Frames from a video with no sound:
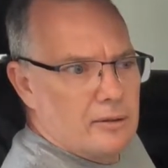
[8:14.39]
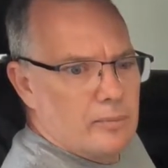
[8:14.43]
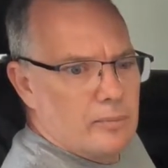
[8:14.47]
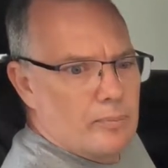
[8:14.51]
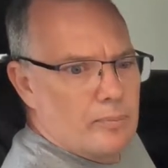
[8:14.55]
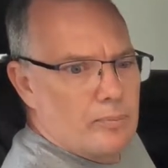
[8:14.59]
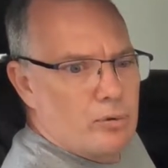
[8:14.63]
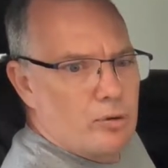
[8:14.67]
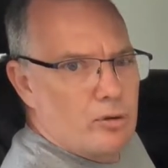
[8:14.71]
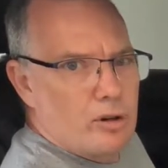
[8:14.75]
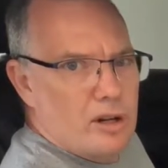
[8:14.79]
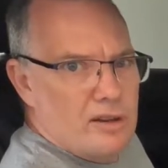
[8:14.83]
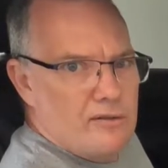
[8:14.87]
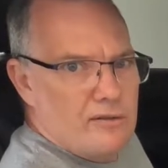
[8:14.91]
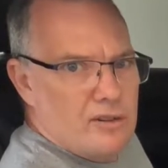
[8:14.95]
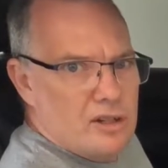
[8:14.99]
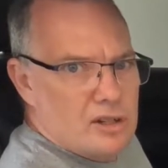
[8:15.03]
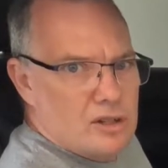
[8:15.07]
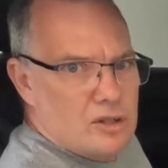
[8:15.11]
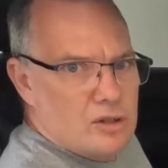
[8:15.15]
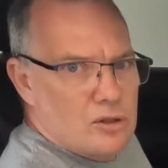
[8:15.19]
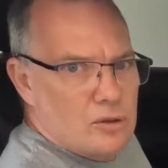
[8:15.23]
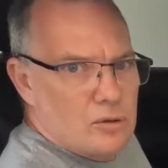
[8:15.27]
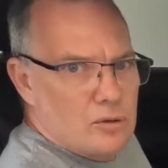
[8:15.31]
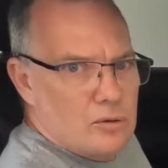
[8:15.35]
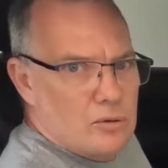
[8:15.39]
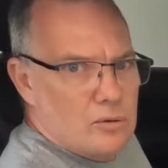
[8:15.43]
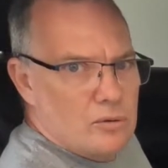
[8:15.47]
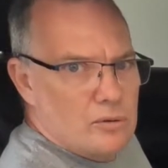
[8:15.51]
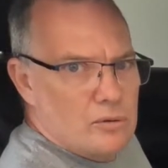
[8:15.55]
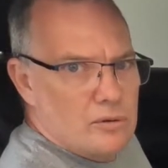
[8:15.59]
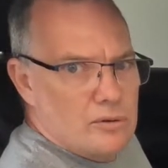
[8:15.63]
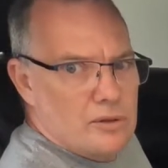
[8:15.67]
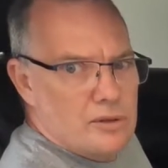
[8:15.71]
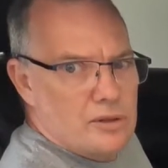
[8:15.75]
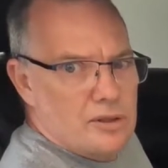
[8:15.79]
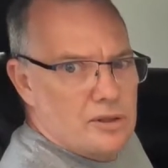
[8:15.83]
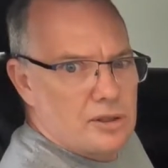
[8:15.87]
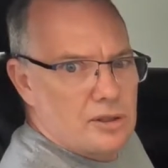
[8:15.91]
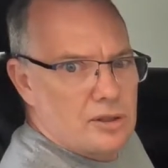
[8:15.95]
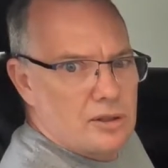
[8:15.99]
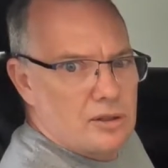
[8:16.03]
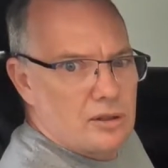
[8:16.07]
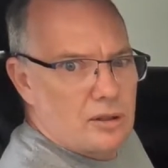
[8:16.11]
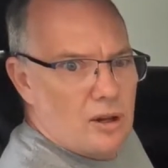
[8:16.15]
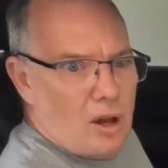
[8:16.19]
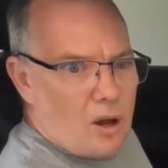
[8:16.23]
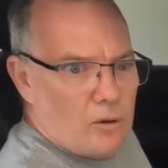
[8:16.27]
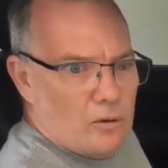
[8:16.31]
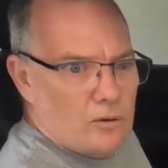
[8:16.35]
previous tune's
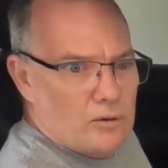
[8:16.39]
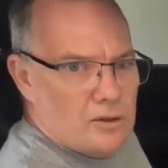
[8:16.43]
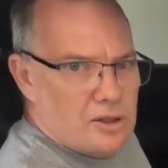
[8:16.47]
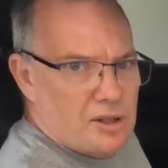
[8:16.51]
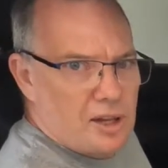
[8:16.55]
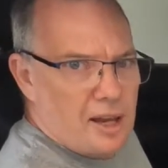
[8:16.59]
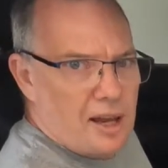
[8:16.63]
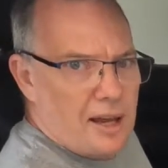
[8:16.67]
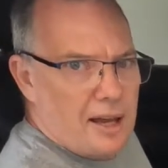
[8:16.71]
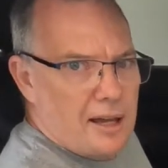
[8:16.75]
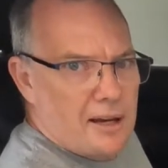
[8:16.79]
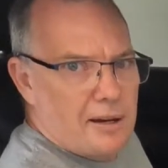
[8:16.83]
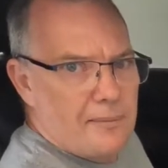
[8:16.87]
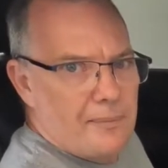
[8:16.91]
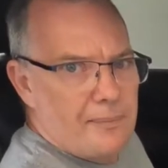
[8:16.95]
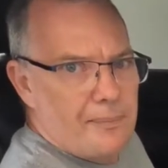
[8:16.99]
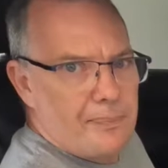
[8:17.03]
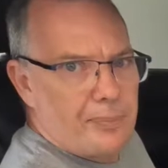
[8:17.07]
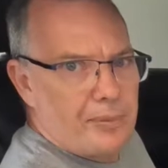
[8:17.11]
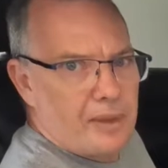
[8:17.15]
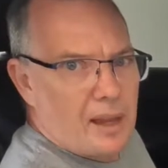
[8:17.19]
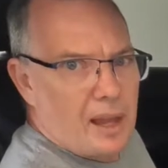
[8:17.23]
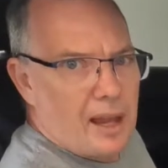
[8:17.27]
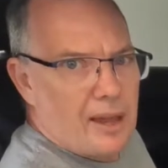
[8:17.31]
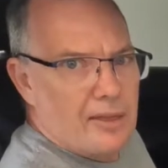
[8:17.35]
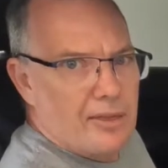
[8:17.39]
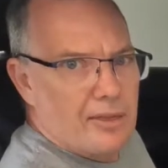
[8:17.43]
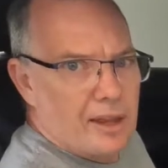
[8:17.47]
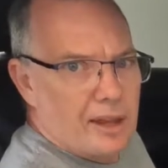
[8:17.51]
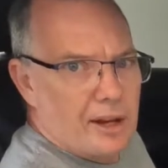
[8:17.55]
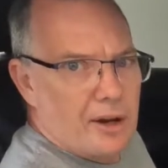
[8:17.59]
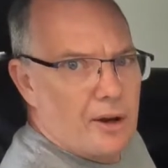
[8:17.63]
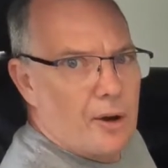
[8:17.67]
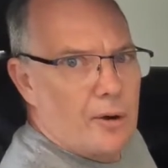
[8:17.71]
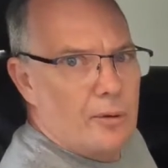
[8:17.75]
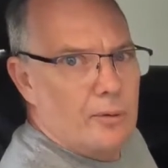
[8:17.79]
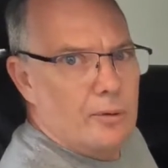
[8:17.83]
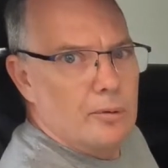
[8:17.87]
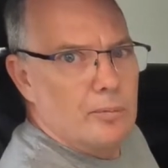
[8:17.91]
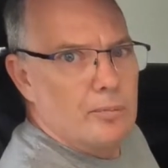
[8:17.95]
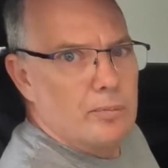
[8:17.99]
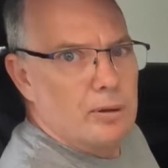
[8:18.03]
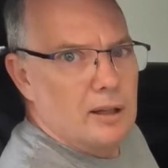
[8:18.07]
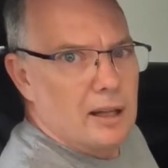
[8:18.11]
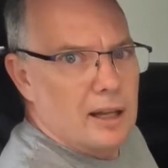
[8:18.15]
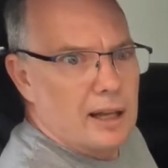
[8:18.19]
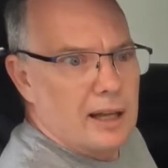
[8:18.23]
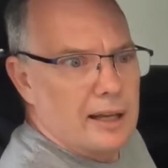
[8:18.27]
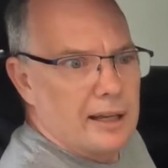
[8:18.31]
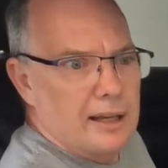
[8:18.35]
cold start, and then I will
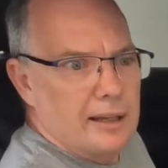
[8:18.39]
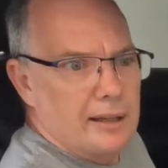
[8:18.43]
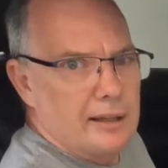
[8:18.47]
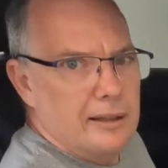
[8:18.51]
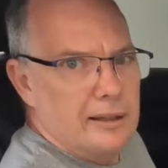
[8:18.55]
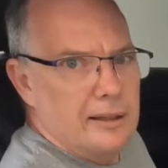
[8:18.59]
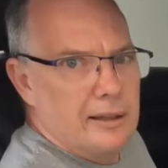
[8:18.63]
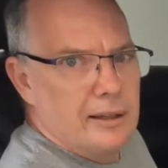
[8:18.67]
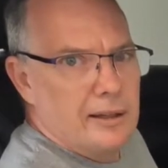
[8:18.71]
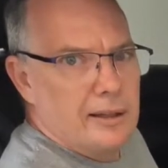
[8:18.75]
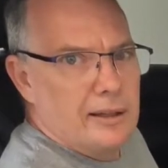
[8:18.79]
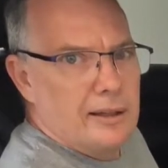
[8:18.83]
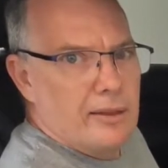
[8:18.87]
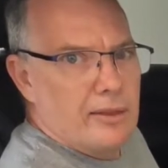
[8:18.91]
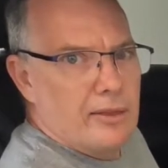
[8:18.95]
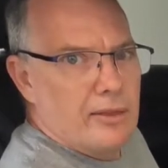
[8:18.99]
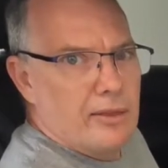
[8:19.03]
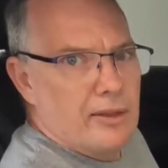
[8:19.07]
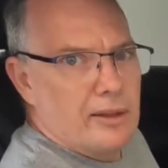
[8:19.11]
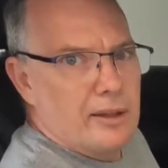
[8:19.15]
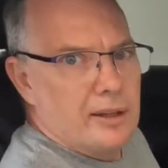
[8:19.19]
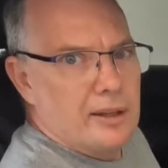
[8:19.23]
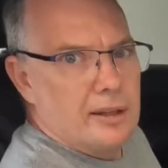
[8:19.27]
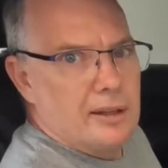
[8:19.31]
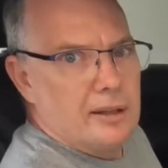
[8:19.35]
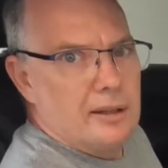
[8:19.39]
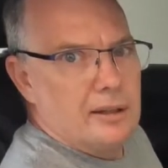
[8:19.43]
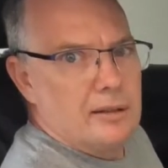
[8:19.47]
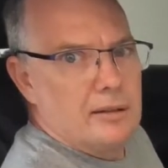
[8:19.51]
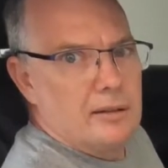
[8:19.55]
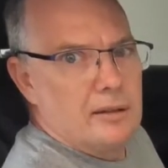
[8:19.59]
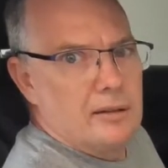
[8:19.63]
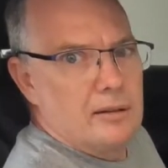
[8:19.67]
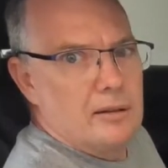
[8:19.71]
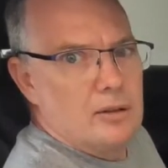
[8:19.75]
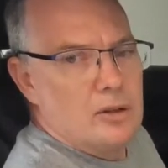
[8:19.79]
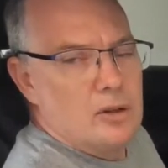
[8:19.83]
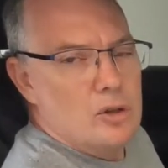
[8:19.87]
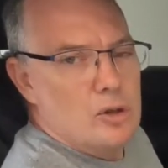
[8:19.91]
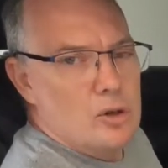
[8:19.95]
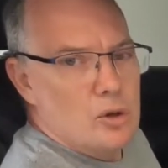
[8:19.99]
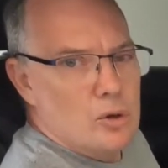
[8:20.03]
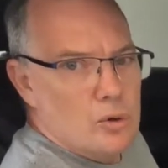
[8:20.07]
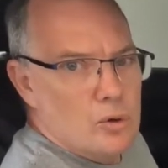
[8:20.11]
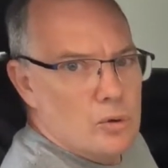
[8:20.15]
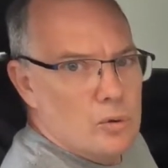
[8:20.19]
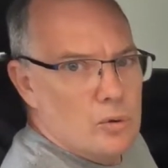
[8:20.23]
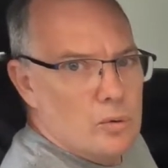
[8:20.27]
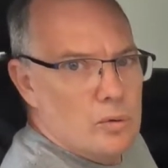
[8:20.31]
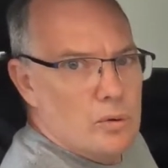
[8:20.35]
play the
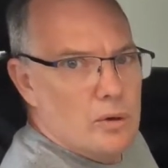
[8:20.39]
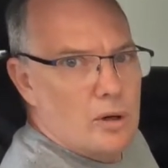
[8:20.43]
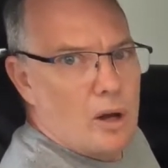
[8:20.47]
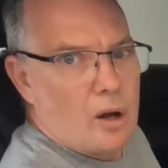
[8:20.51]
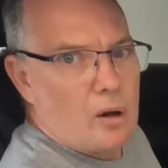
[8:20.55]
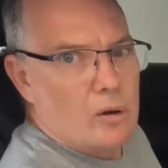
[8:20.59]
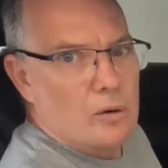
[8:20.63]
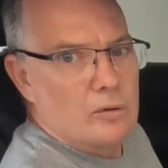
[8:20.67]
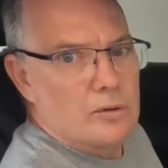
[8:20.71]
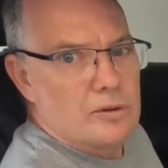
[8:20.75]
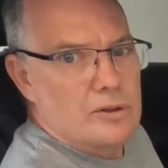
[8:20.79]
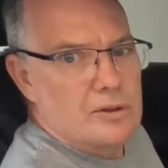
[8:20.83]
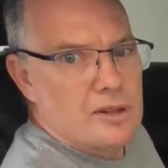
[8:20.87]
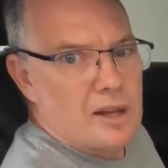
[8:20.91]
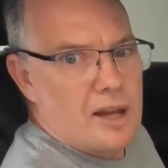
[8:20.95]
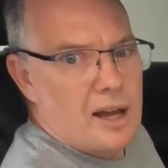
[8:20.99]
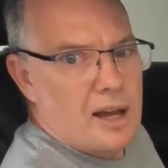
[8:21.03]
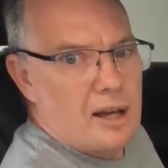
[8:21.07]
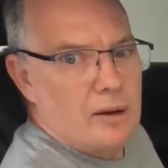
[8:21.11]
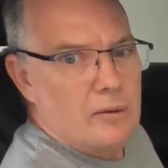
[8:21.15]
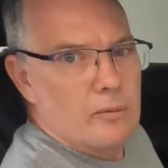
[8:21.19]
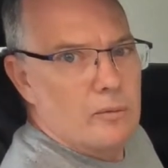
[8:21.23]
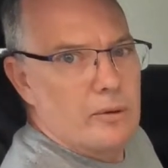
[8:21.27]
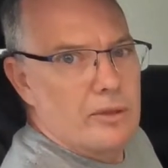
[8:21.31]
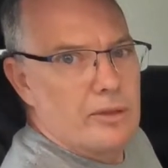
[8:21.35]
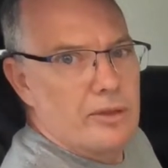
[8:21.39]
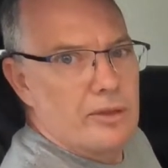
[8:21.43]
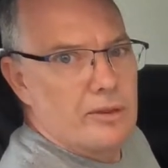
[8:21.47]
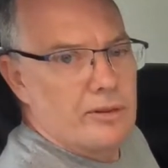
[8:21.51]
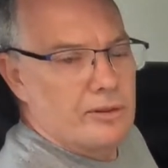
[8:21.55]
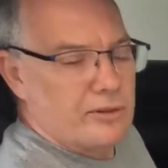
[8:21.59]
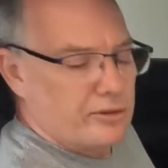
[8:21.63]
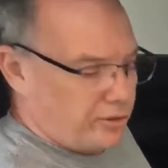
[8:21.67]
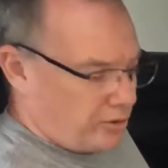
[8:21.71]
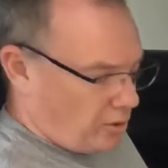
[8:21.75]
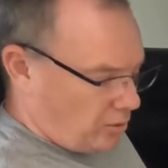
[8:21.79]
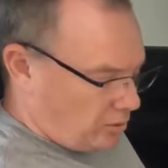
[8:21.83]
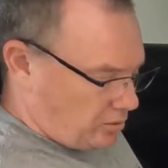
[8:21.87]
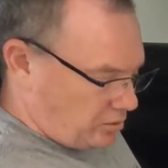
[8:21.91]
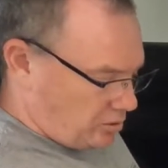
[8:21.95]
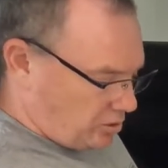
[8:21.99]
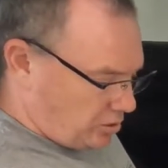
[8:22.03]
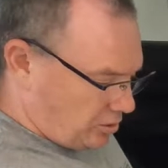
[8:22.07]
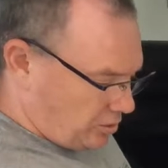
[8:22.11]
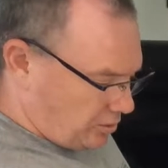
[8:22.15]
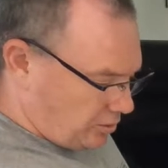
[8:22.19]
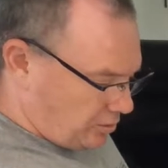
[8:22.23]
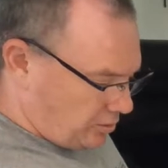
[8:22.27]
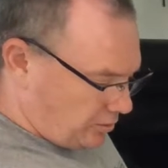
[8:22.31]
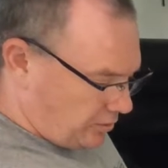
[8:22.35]
new cold start with the stock
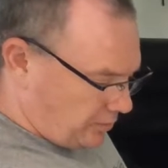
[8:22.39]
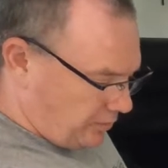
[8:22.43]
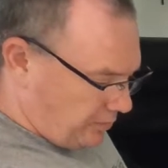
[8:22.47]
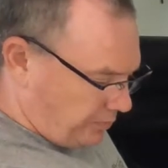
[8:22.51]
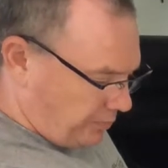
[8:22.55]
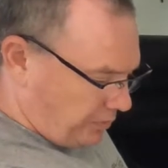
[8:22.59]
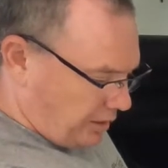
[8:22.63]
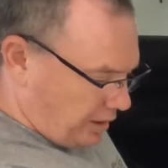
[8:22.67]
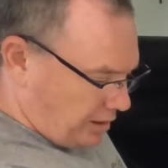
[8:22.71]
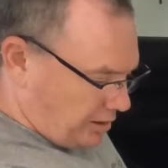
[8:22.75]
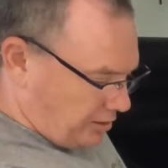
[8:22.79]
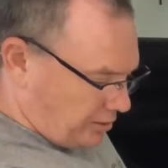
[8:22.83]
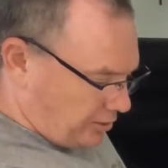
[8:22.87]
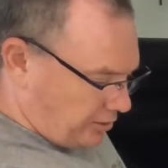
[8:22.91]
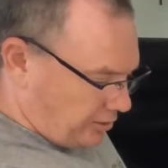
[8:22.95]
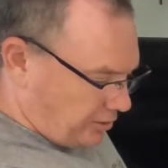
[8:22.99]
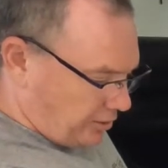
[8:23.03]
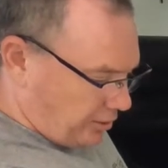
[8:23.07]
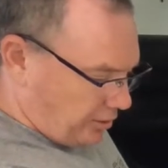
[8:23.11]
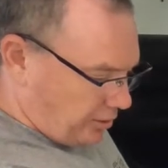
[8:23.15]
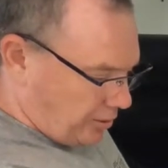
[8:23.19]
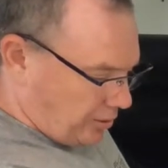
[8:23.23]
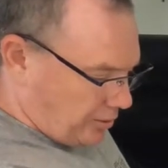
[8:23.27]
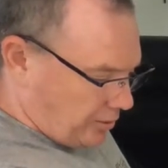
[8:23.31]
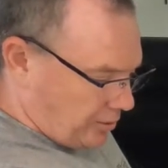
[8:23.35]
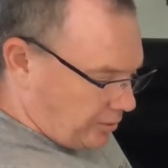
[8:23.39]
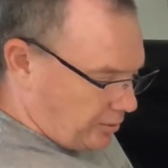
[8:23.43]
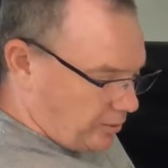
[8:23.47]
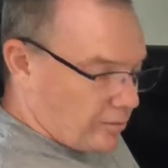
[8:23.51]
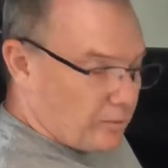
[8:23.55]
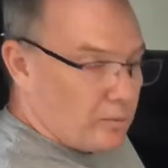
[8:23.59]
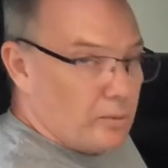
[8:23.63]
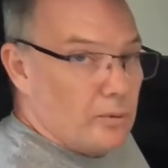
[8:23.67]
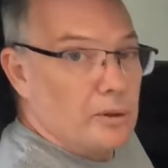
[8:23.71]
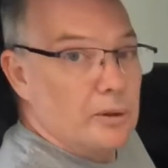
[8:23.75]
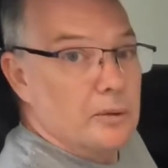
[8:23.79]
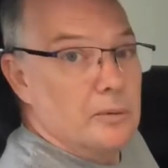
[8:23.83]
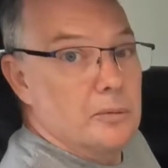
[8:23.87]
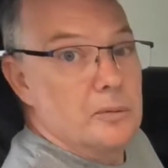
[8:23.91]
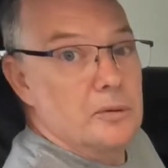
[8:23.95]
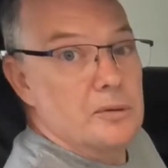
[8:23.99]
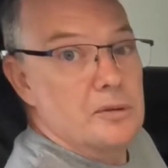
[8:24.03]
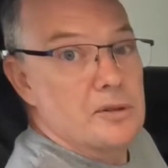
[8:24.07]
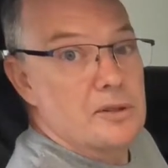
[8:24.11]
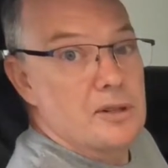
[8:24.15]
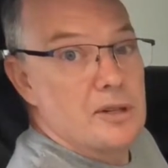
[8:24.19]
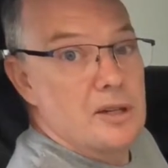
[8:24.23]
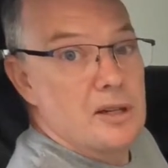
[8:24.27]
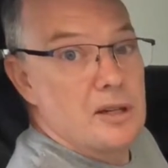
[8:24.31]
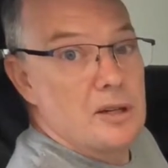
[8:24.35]
tune. So we will
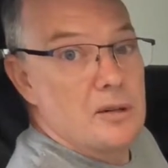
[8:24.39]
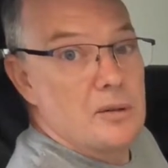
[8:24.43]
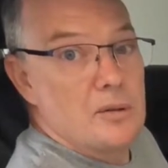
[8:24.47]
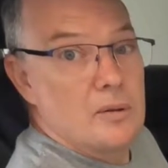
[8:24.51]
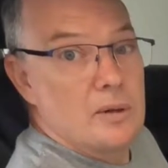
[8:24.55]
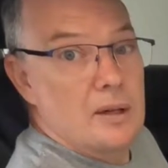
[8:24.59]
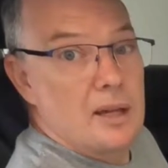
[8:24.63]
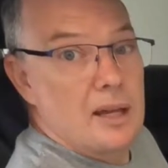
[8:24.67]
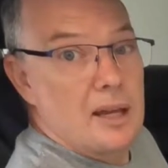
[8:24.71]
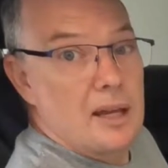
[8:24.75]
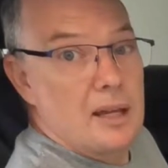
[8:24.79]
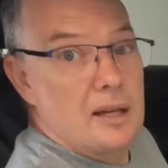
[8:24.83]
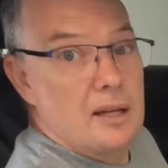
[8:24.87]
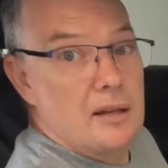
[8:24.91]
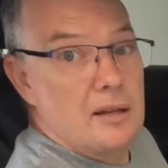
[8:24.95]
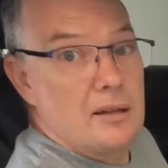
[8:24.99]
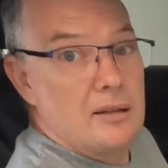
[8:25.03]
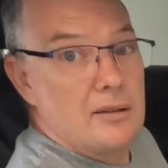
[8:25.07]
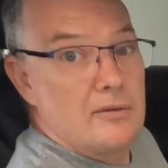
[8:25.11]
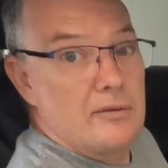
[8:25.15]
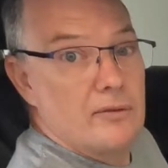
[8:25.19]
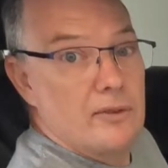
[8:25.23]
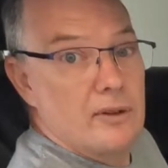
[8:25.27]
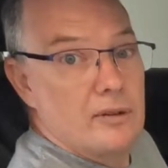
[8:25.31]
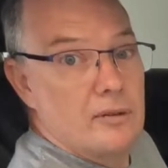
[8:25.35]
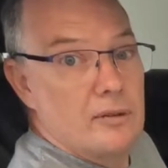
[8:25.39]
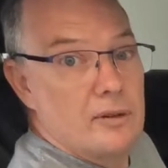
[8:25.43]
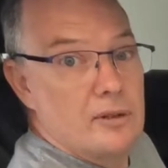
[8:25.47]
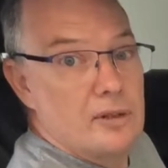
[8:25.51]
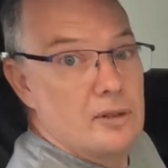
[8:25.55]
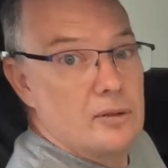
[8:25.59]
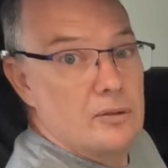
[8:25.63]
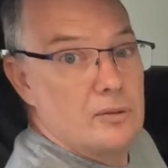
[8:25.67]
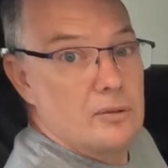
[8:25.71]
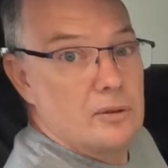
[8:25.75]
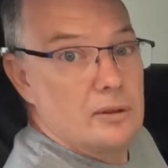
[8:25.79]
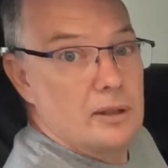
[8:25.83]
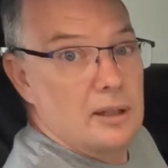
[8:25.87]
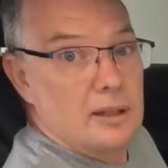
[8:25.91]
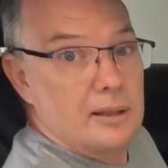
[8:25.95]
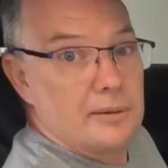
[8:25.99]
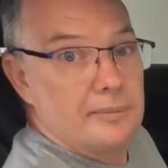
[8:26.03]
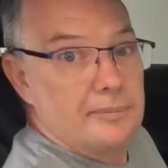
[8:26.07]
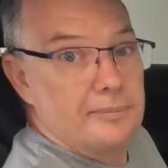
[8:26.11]
see you again very shortly.